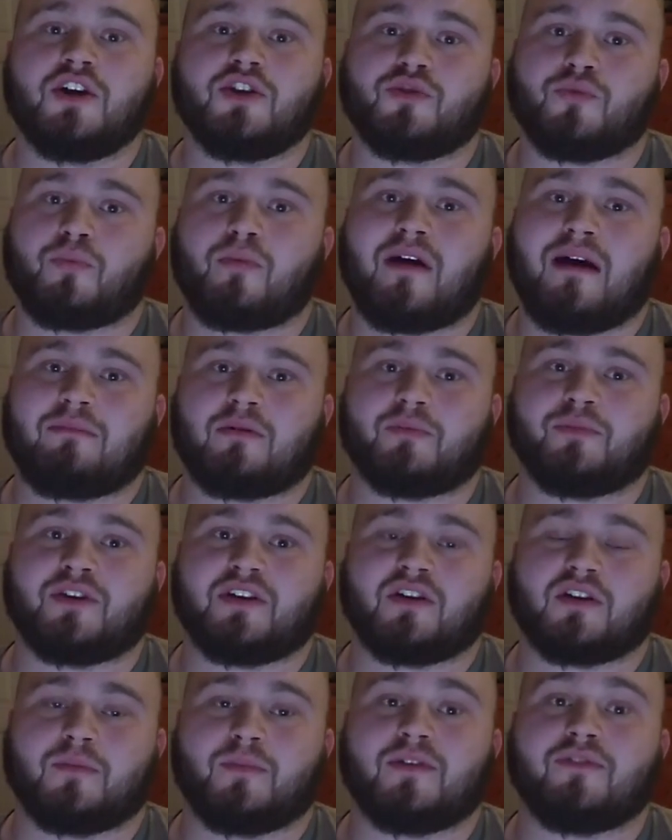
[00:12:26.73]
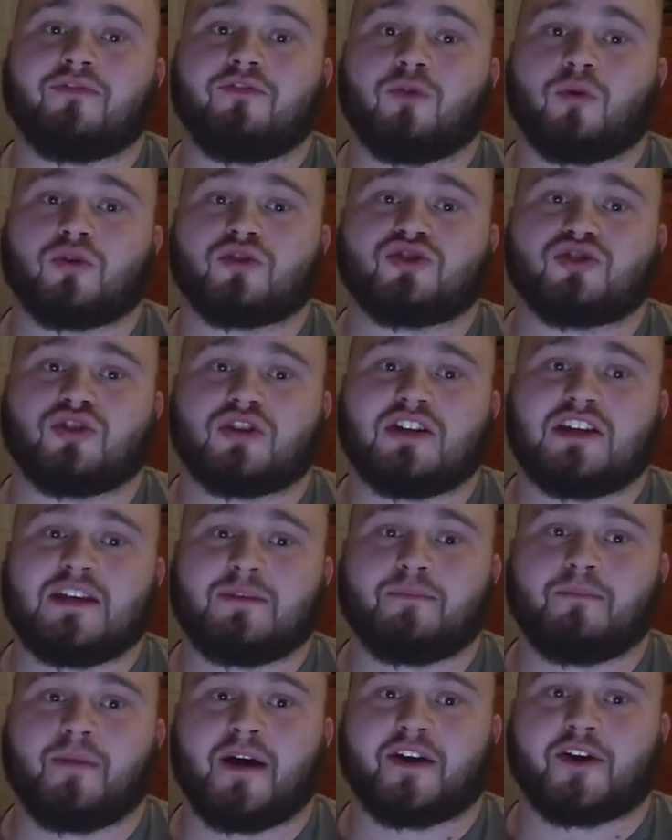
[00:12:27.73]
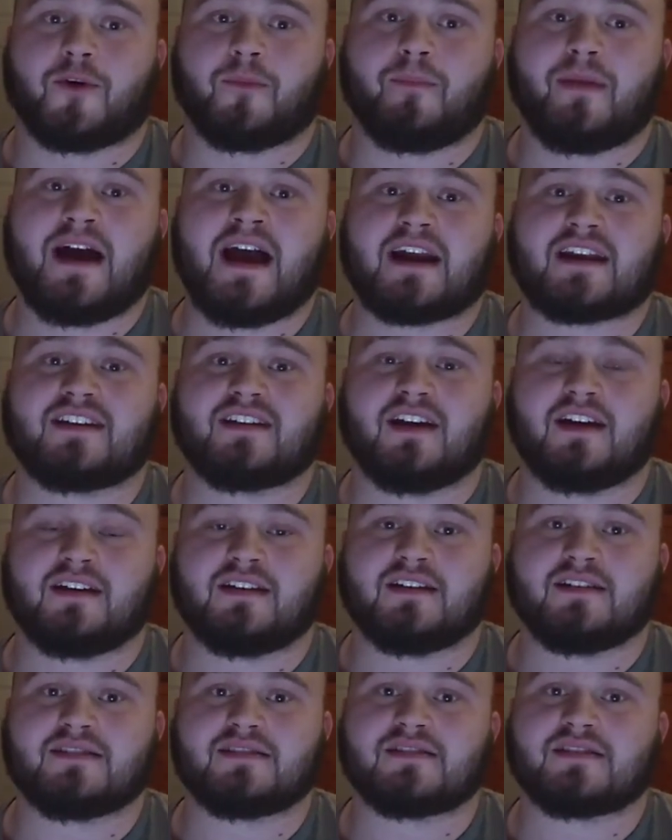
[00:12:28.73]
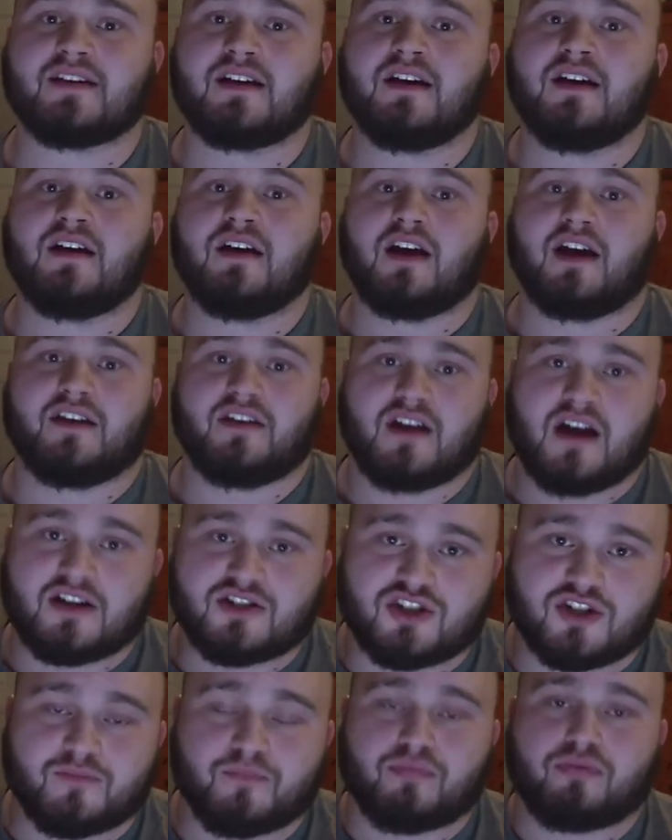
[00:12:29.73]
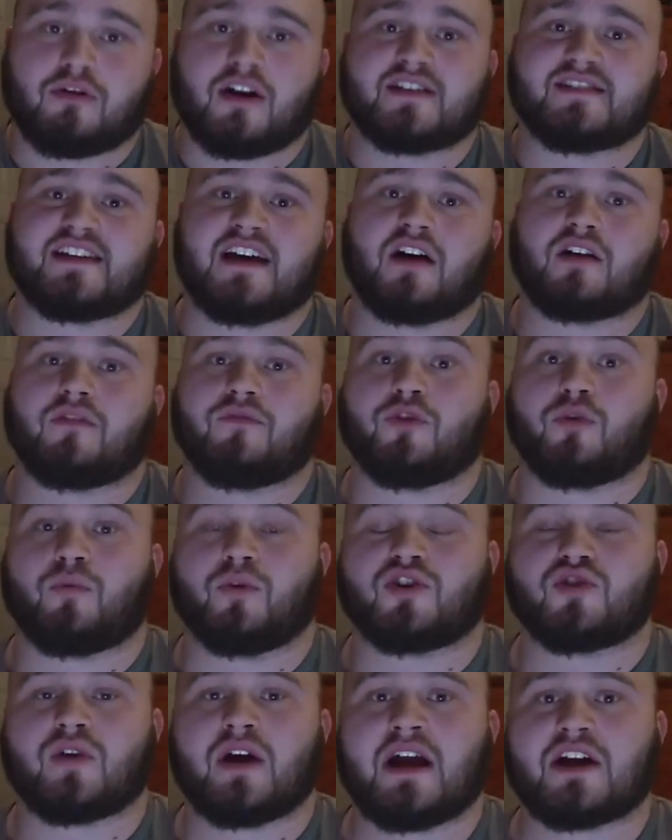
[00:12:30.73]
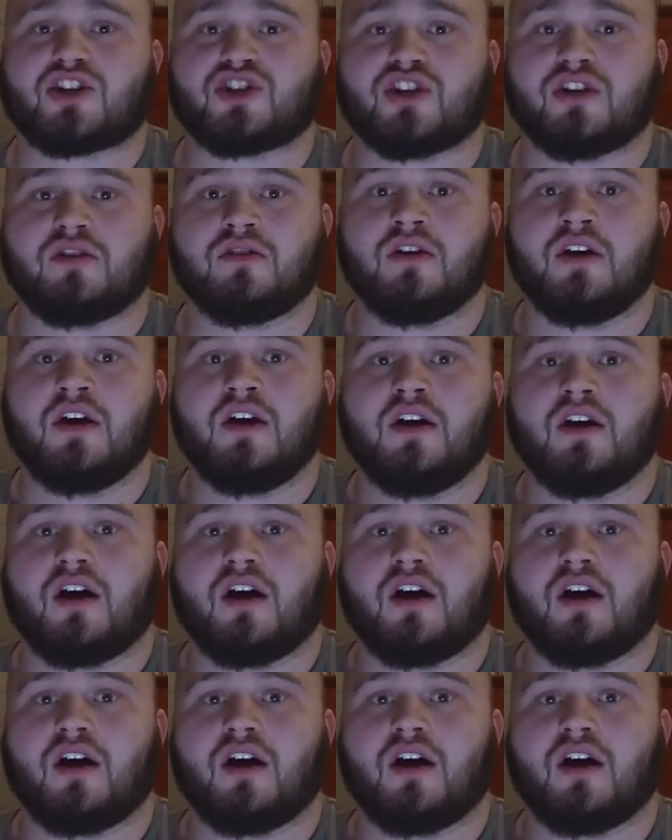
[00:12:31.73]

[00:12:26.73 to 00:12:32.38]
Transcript: You're probably going to be forced to keep better back tightness and not just press out of your retraction.